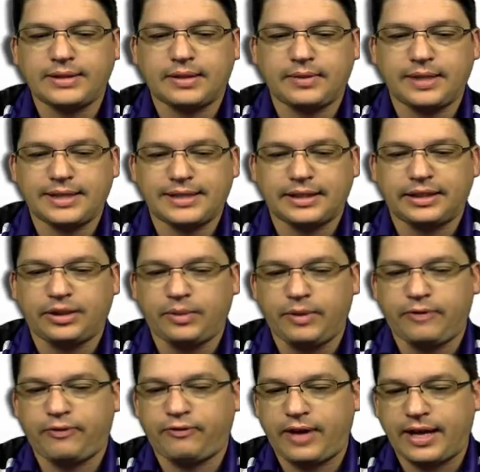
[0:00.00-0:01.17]
something that's a little bit
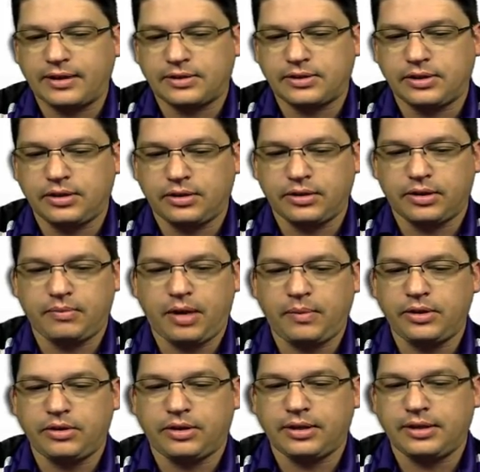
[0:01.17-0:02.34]
fancier than
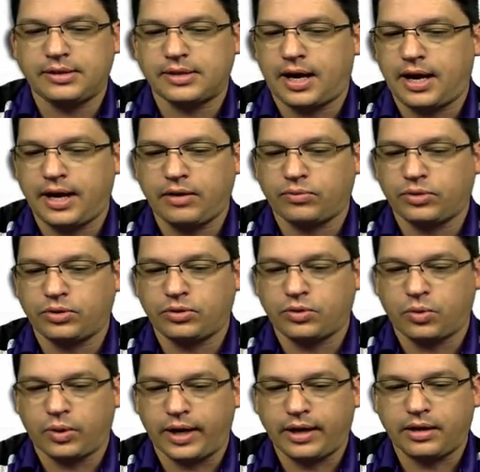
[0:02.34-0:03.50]
maybe you could design real
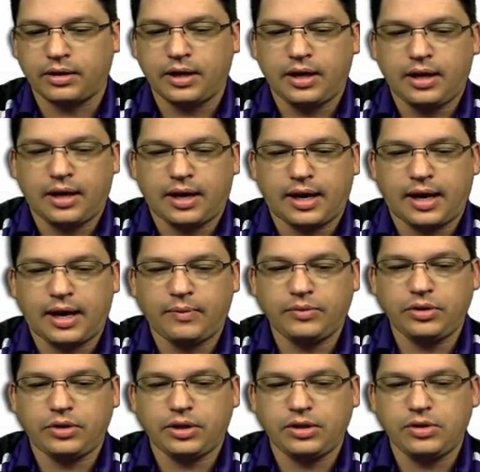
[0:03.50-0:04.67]
quick, um,
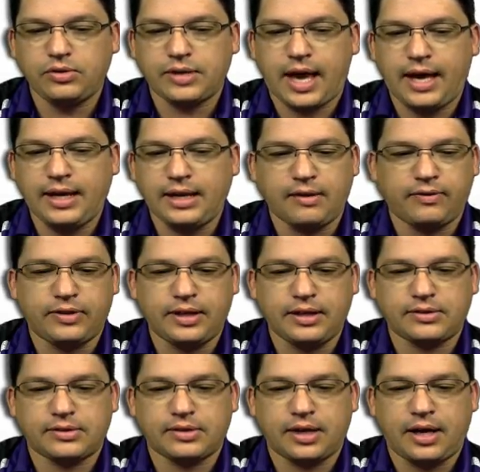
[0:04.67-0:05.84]
you could use any of
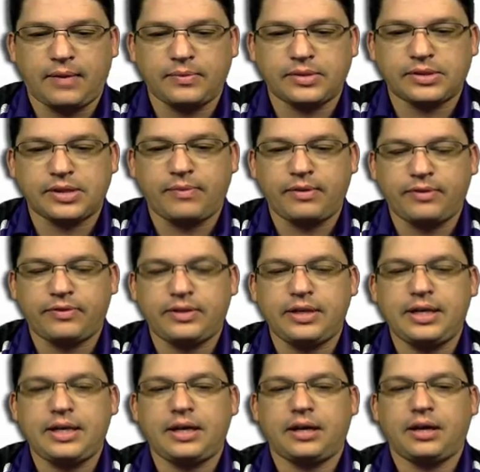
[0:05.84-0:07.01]
these. Um, some of
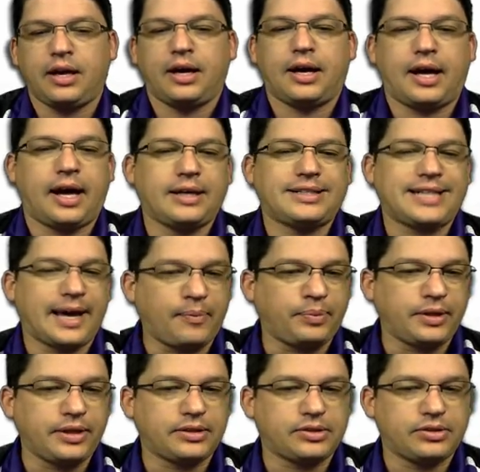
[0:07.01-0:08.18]
the uh,
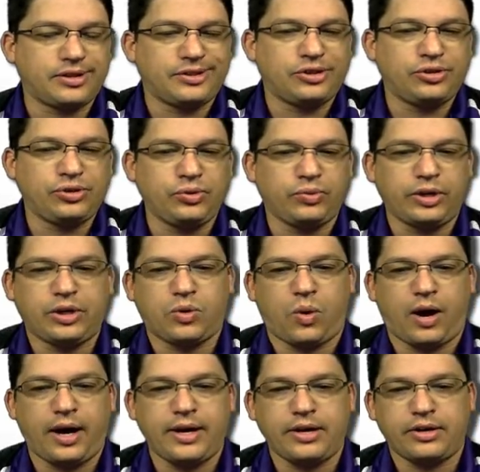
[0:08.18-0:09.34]
templates do
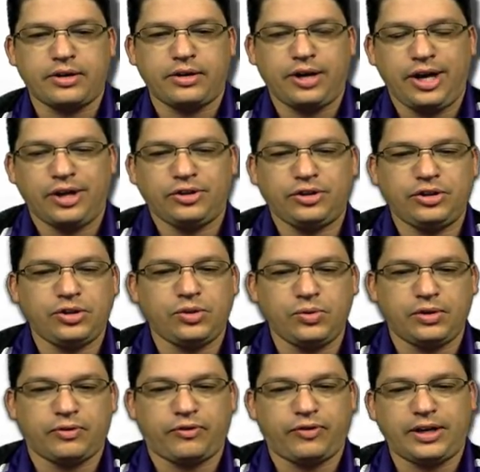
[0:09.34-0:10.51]
require you
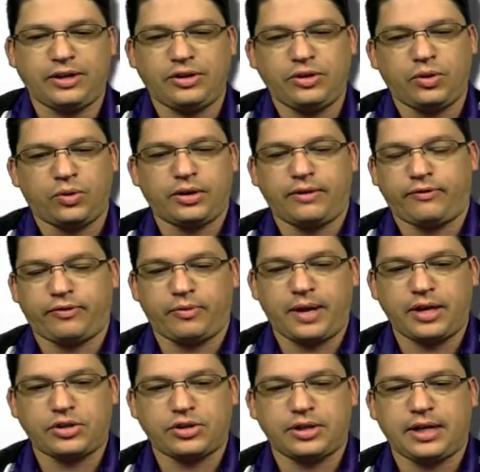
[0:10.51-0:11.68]
to fit your
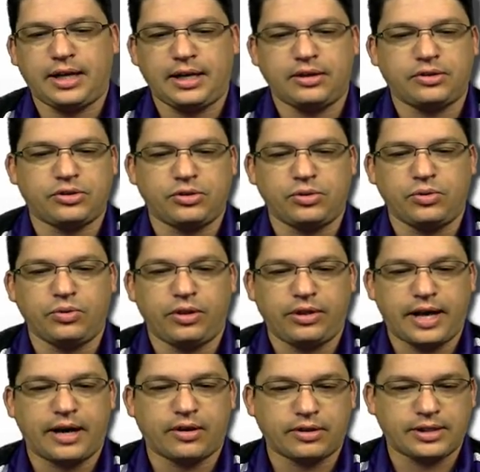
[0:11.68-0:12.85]
information into
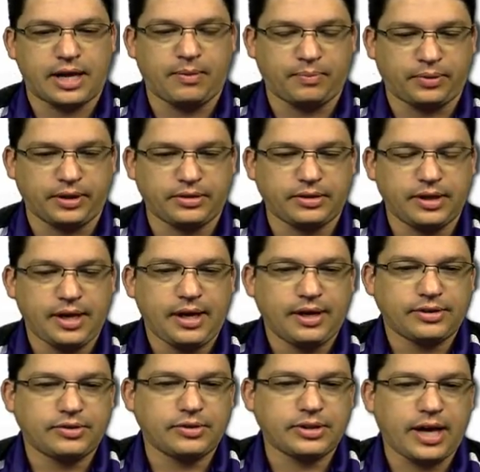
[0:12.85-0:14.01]
their template.
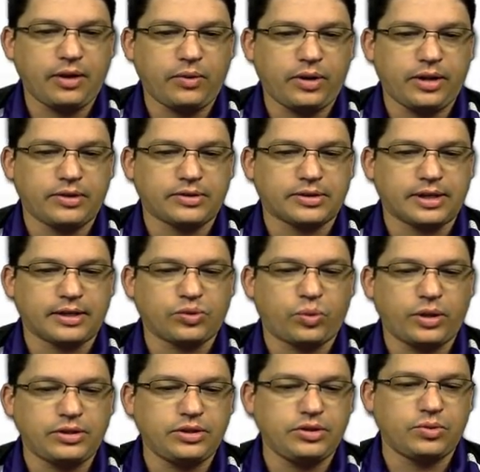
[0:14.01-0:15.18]
So it's kind of one of those things.
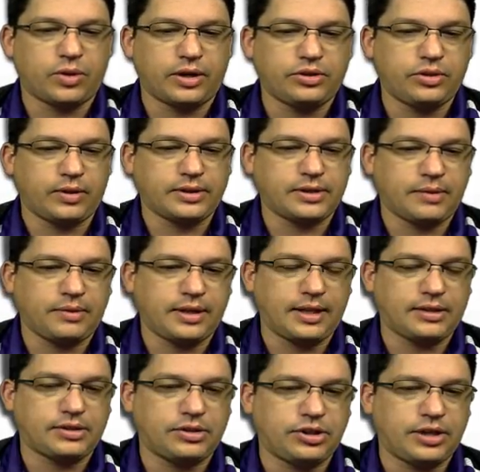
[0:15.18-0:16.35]
What do you want? Do you want something
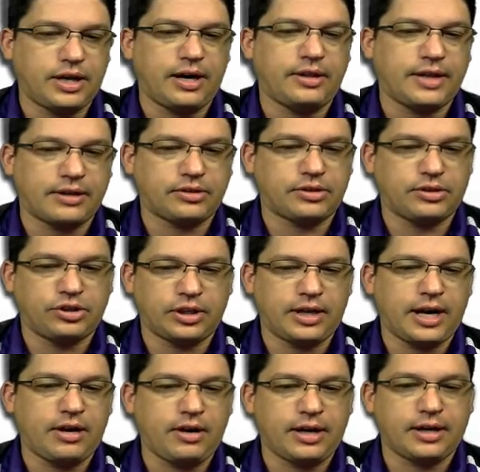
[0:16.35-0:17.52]
that's gener- that's
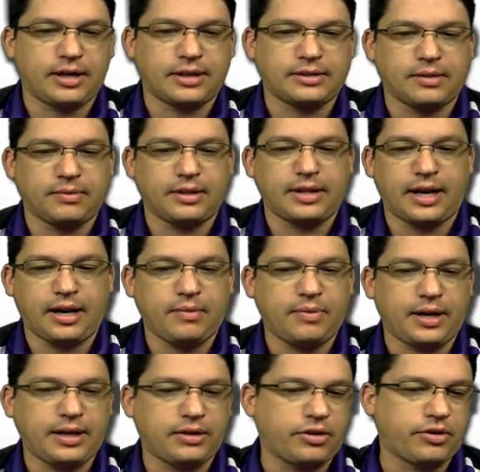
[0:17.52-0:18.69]
generic and something that
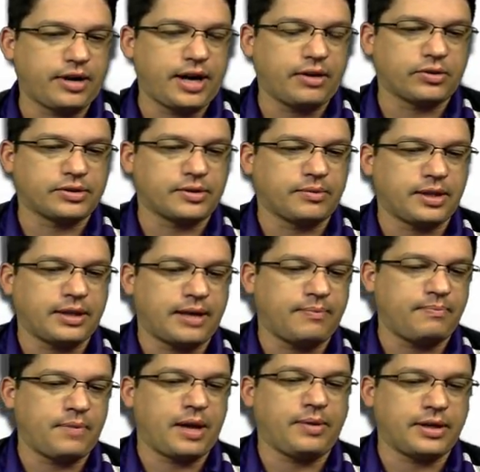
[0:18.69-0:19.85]
anybody could create, or something that
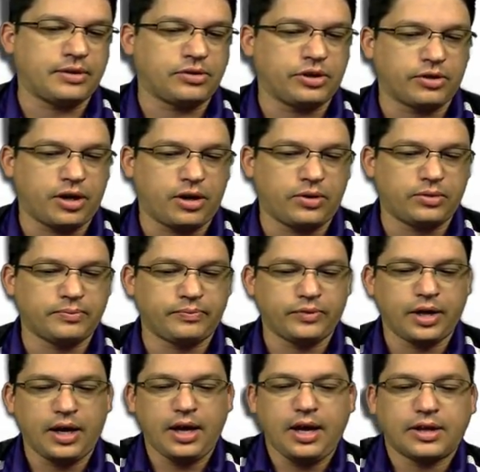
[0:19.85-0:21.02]
maybe is your own?
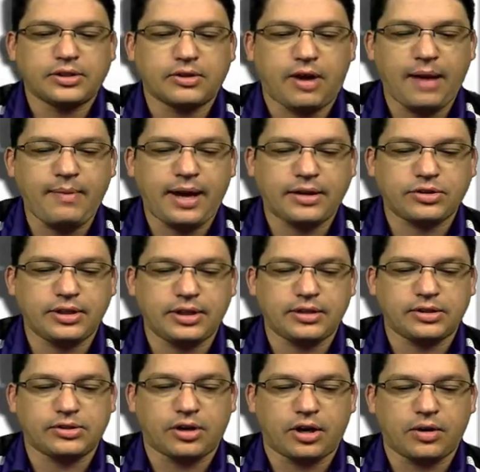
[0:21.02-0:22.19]
So I'm actually going to
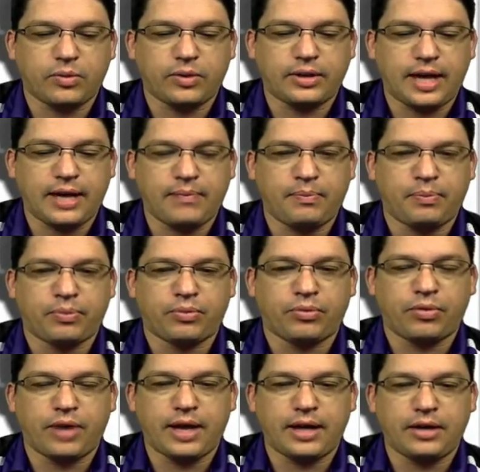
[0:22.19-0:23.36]
start with a
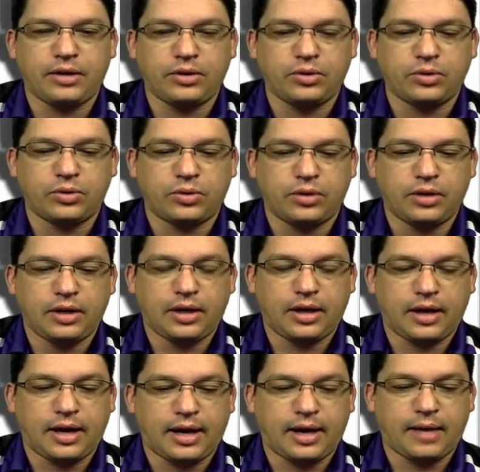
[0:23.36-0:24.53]
brand new
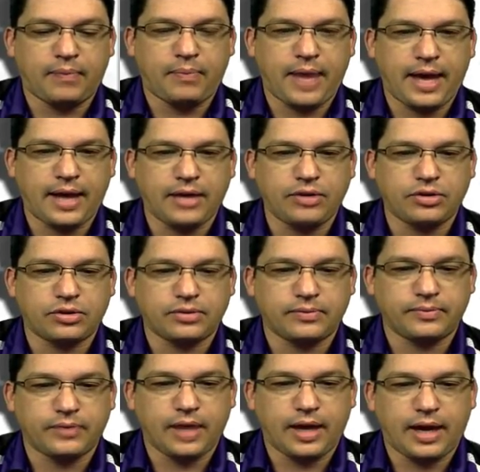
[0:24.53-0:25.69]
um, page,
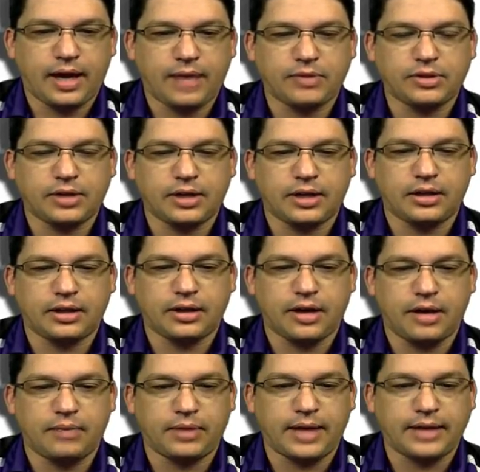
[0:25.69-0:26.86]
and I'm just going to click
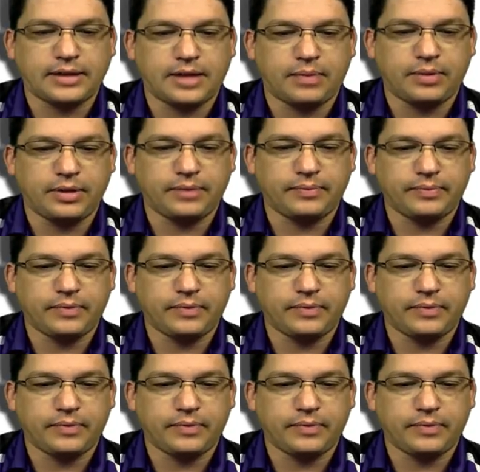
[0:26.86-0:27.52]
on blank template,